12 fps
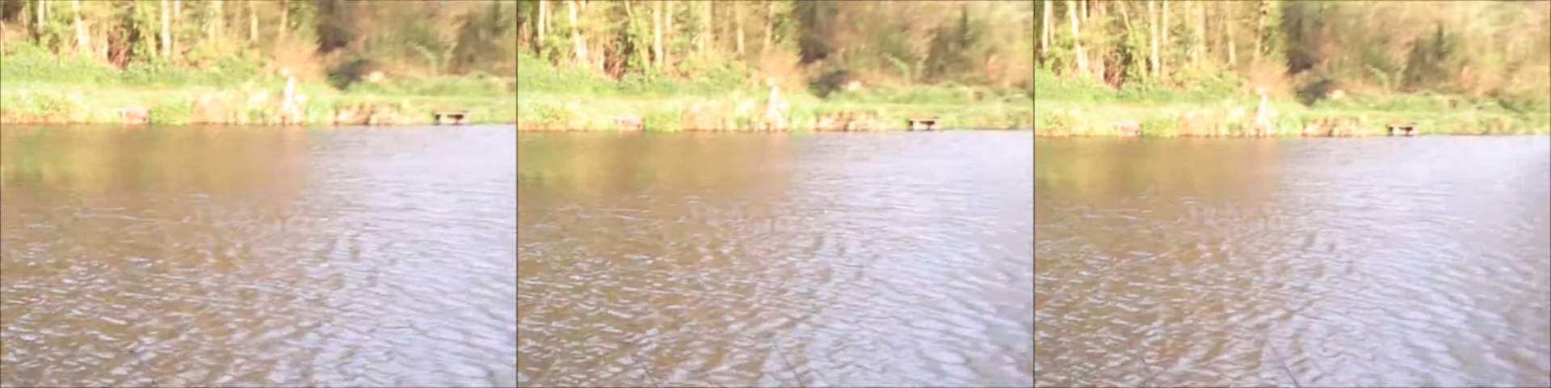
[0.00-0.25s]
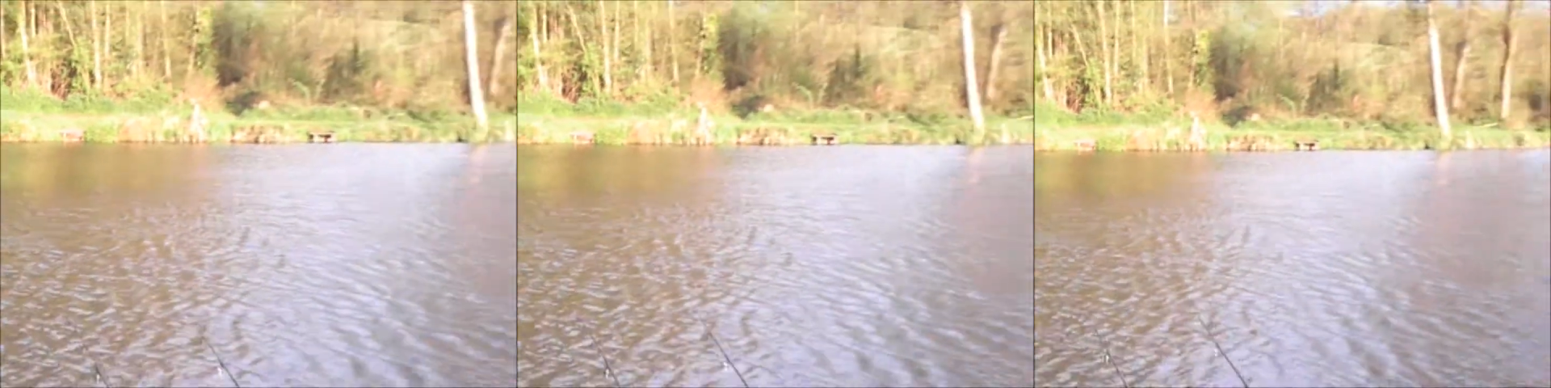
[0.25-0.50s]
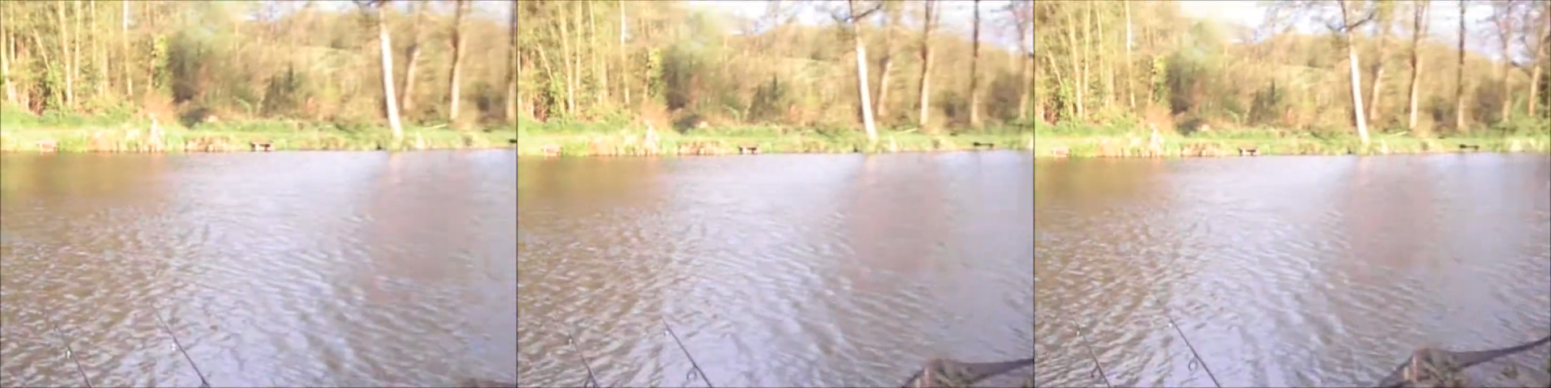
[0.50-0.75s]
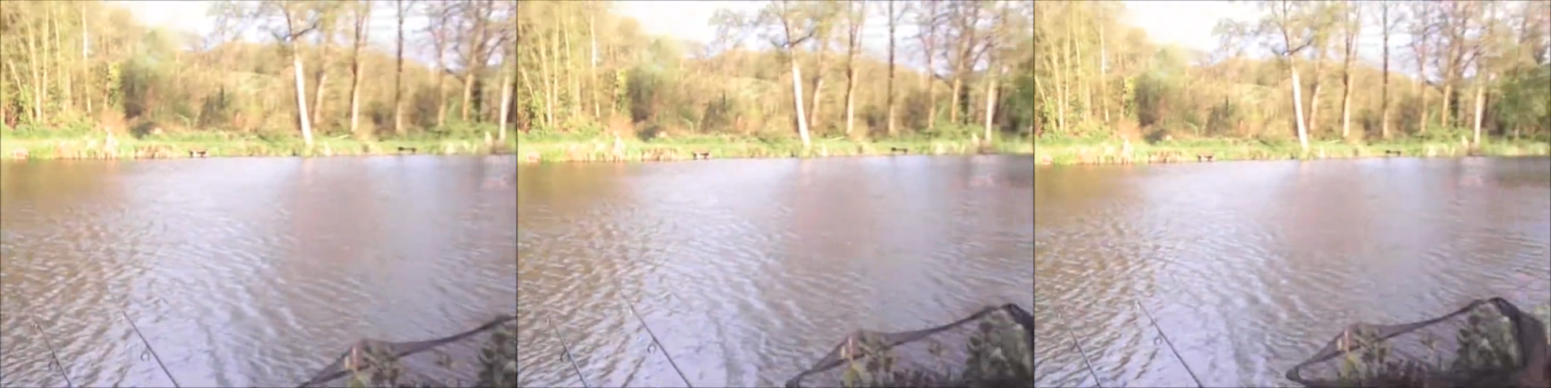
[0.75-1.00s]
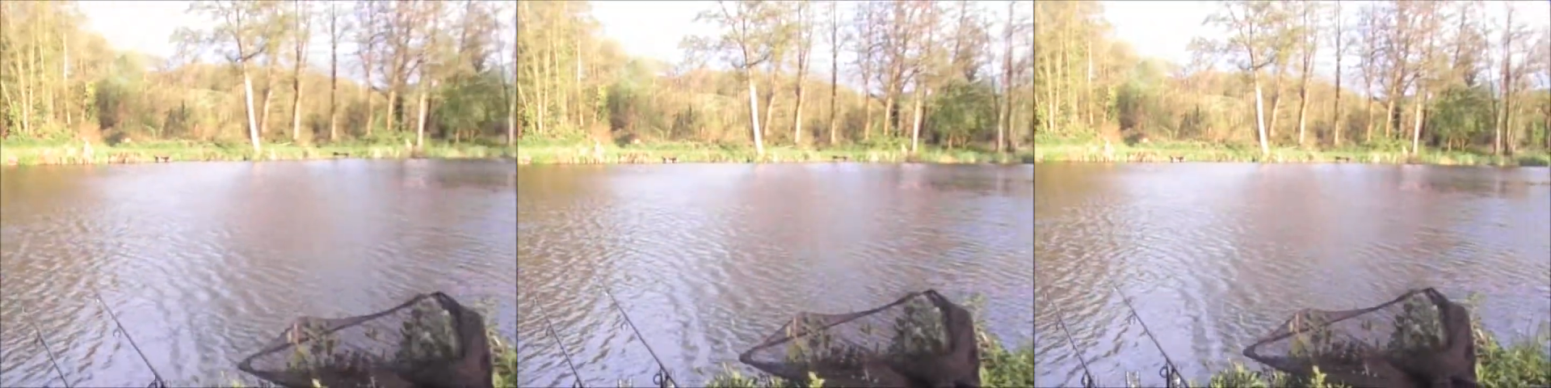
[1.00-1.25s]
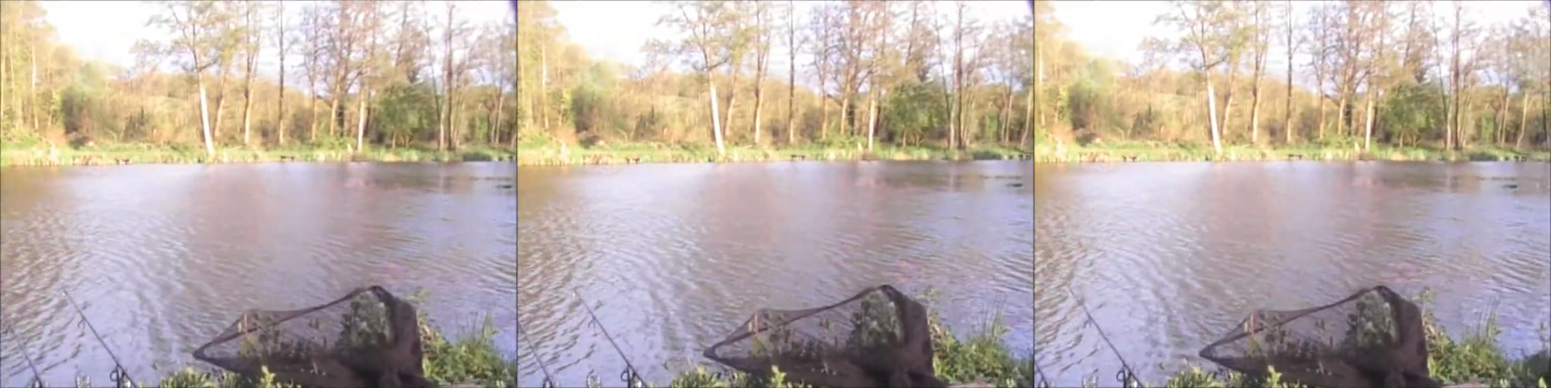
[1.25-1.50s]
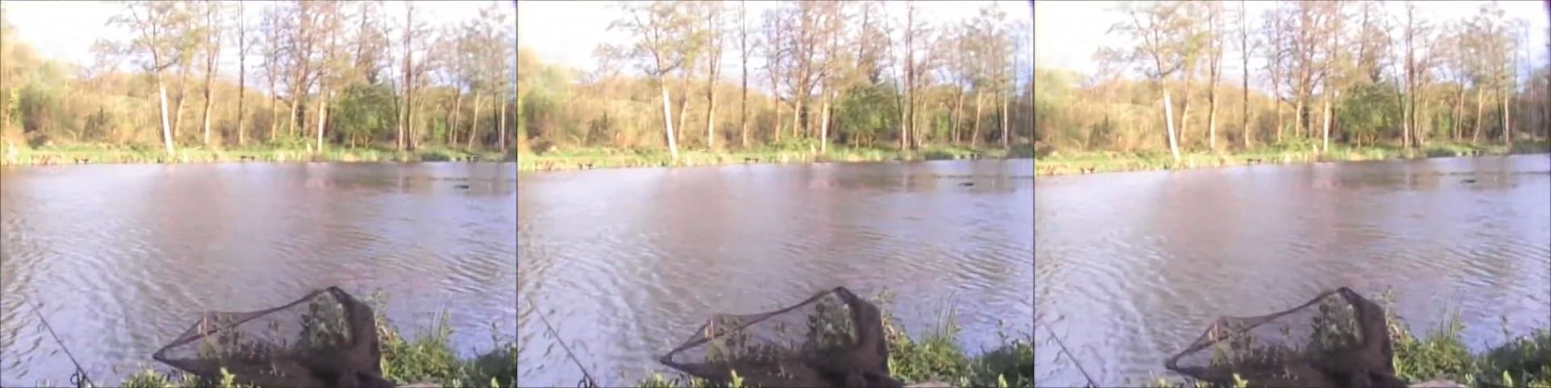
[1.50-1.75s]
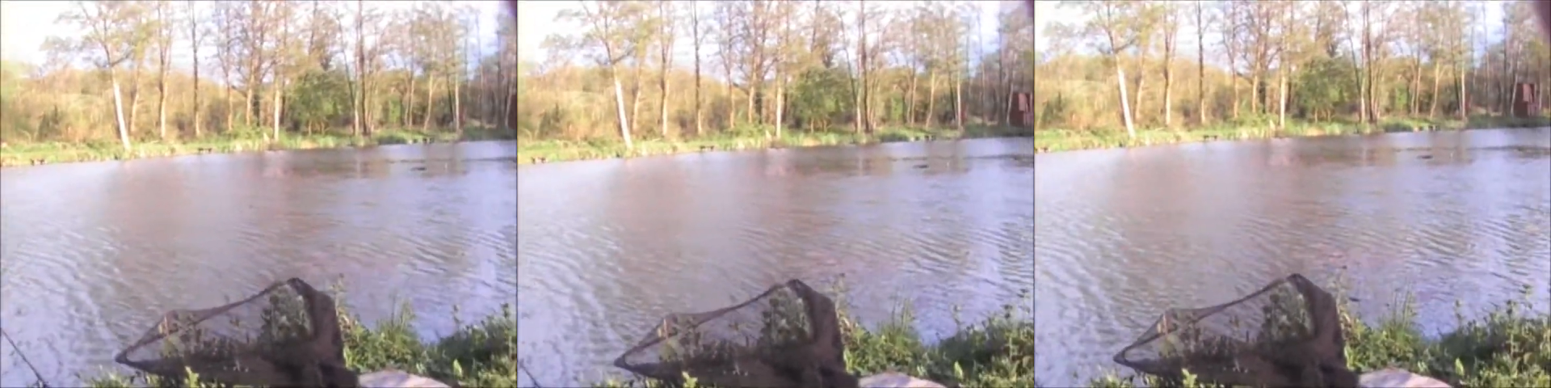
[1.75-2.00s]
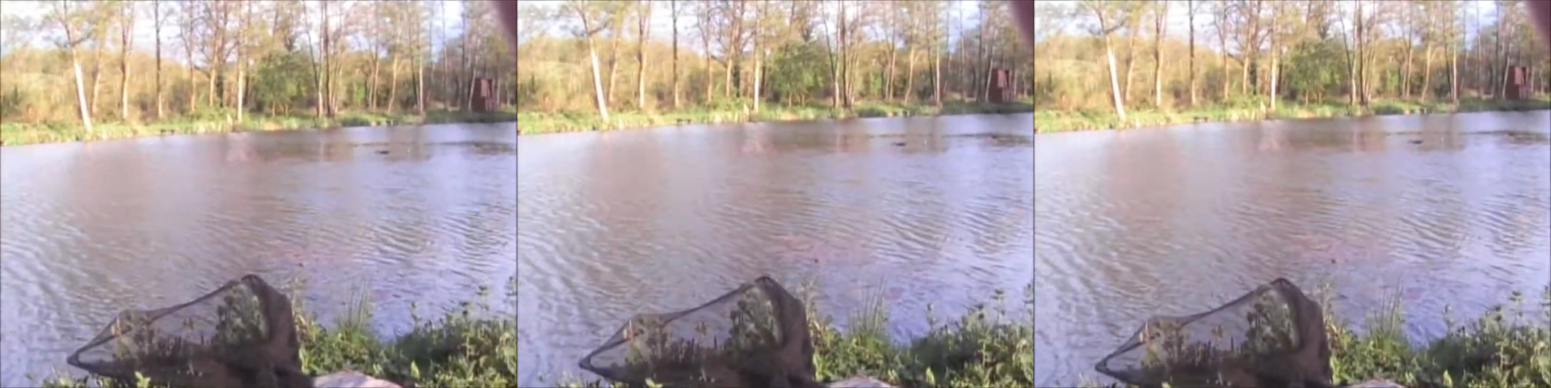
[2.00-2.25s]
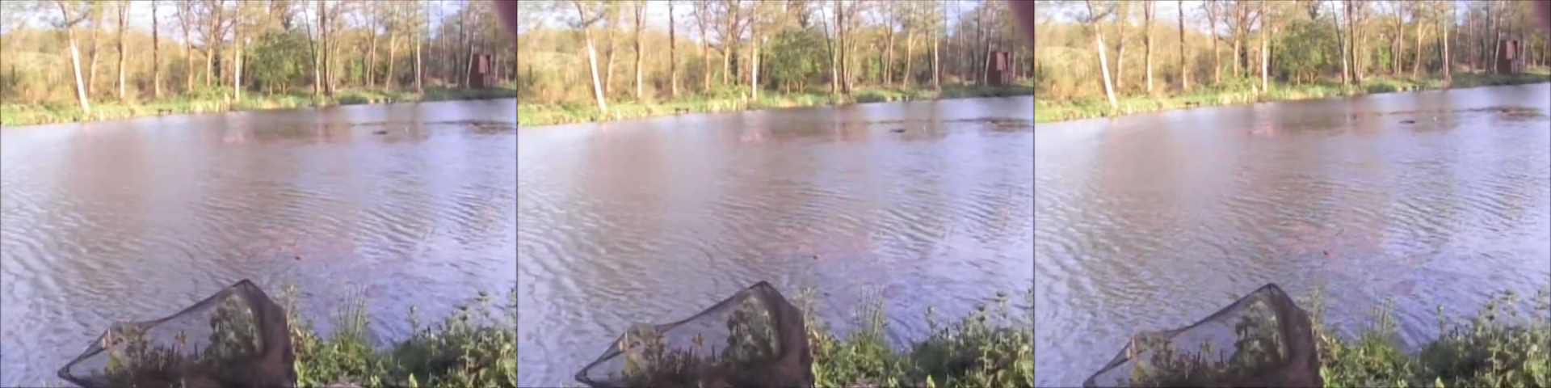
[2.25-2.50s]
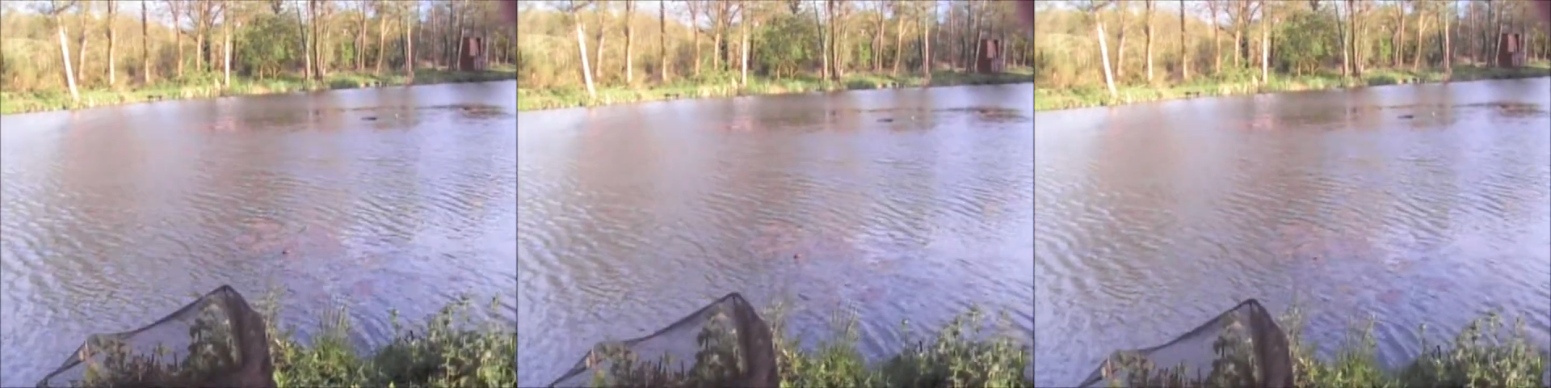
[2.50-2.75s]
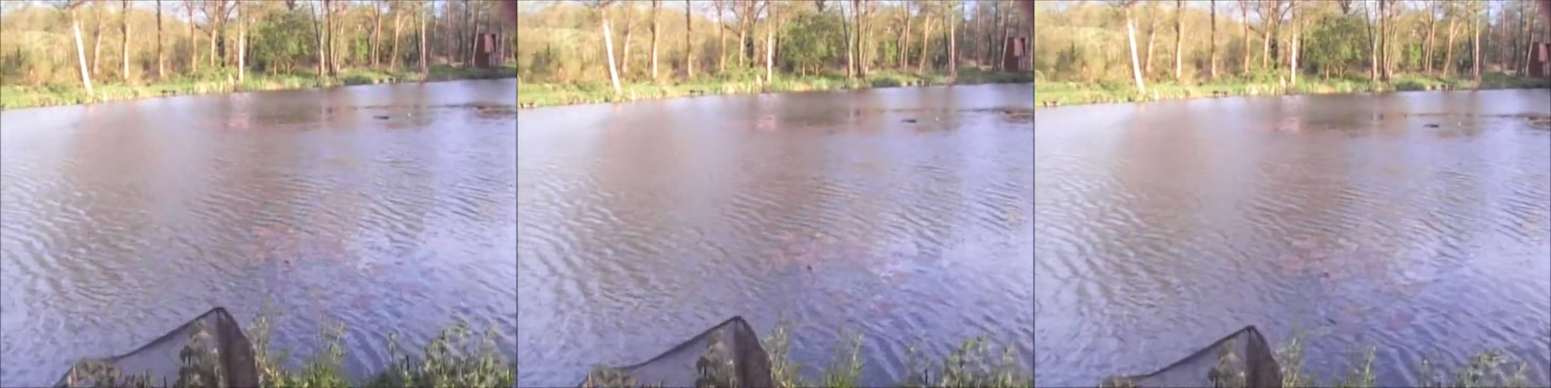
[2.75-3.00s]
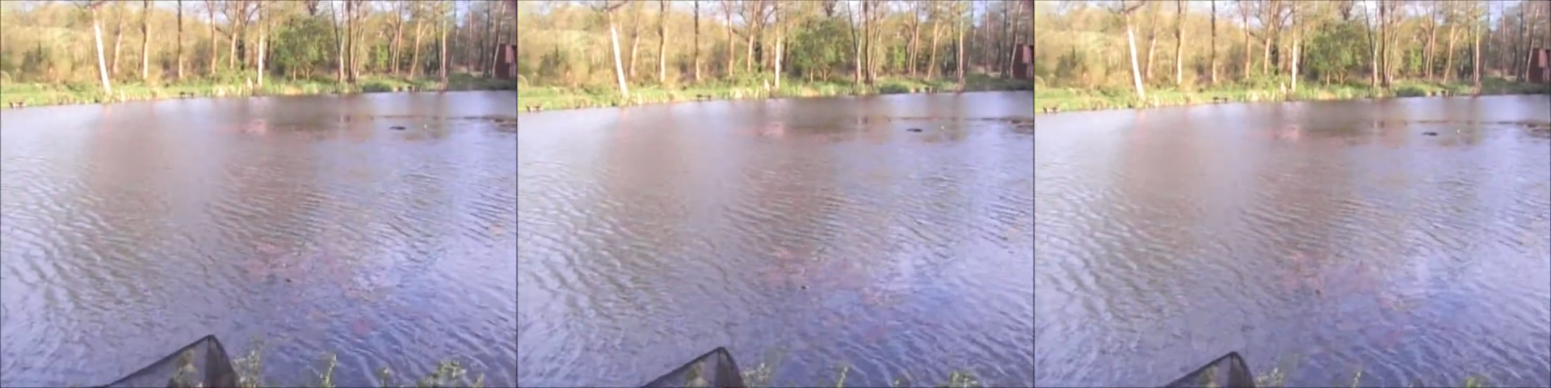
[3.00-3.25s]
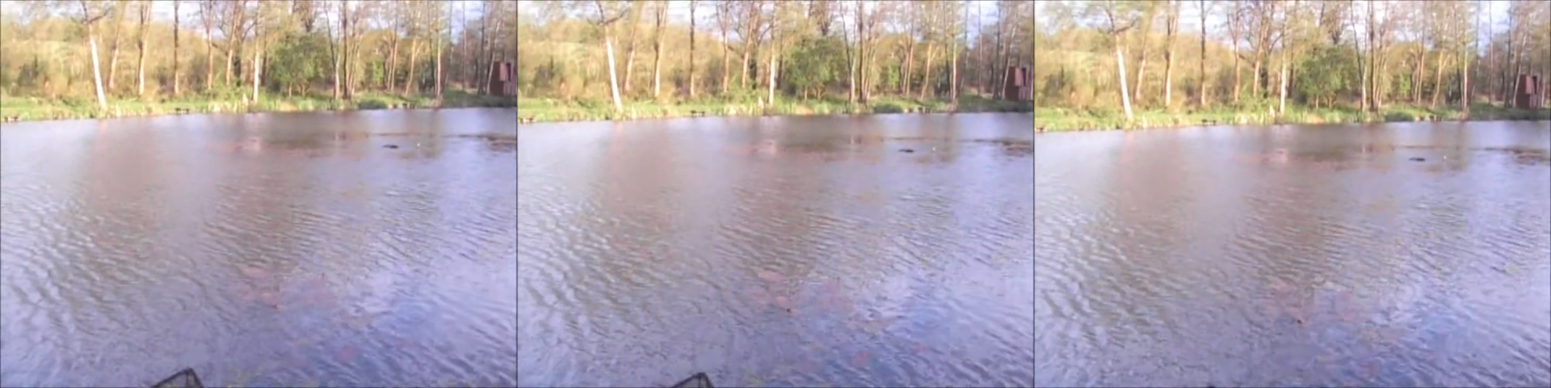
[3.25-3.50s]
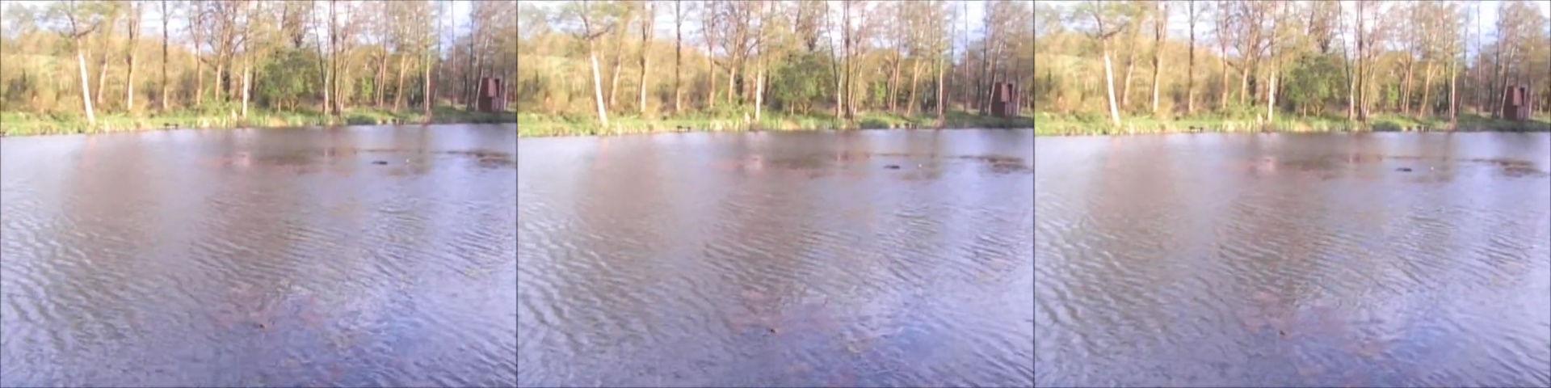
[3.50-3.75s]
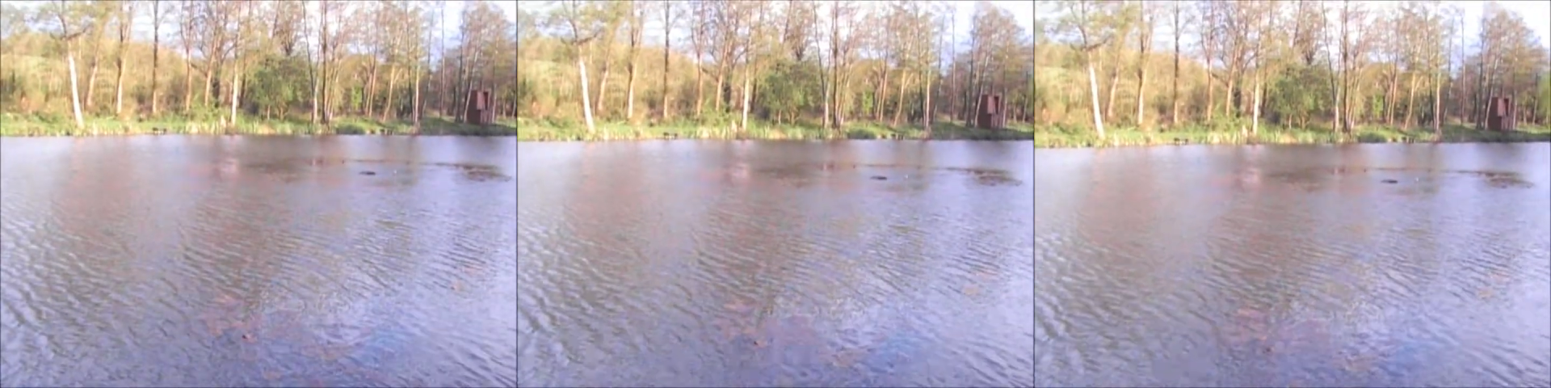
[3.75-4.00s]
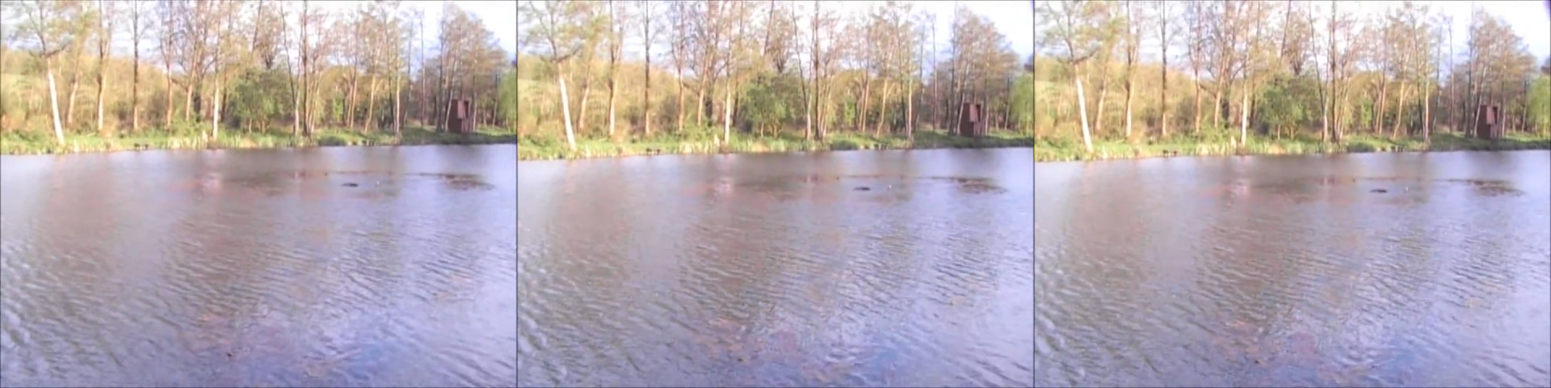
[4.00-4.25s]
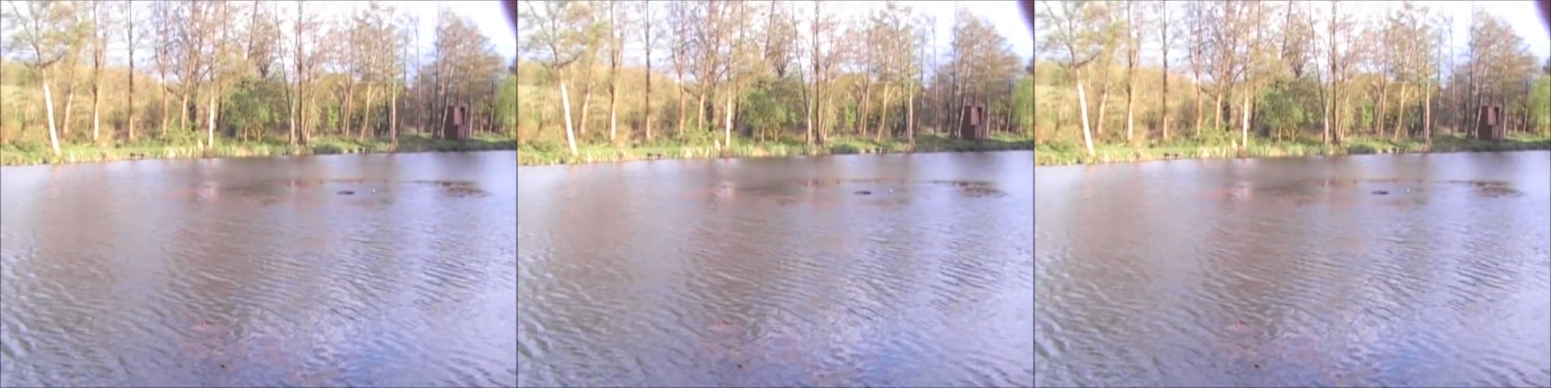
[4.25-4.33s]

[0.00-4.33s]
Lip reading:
(no speaker visible)